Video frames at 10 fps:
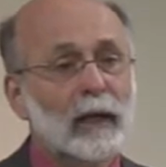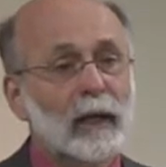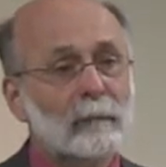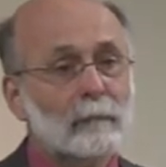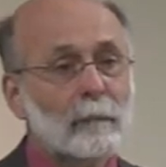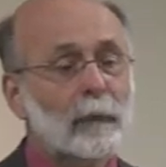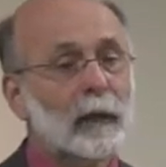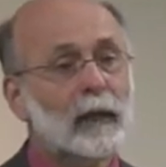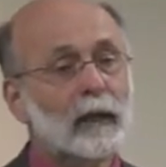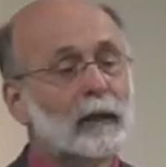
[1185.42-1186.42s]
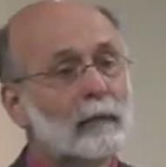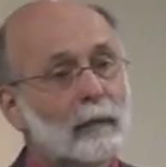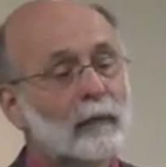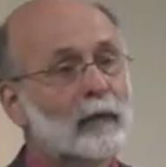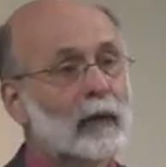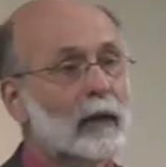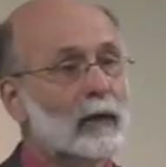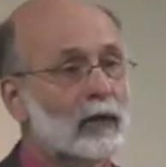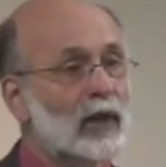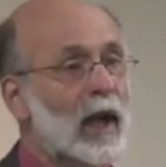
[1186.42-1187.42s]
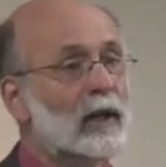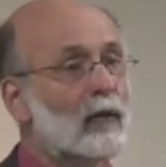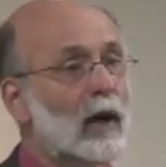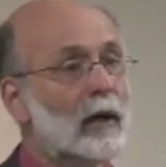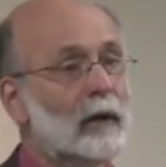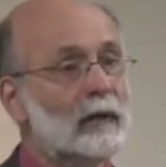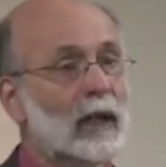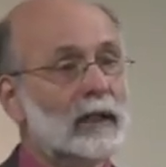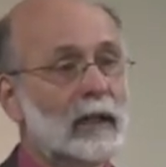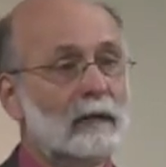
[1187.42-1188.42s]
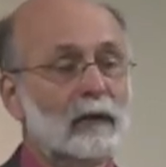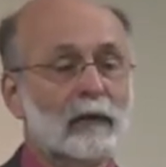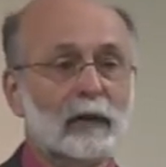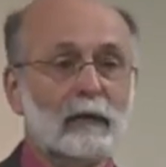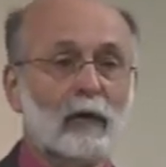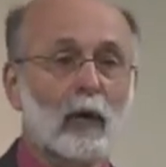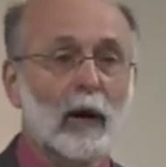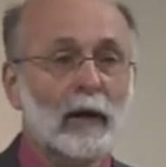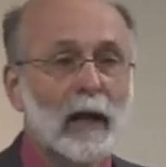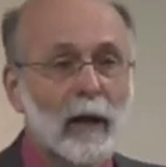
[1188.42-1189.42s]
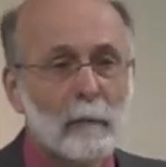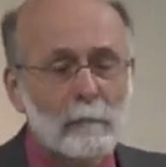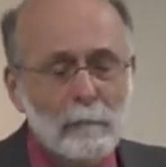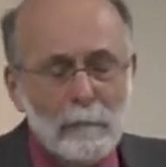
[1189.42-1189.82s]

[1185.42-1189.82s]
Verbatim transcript: and Ann in January of 1954. Now,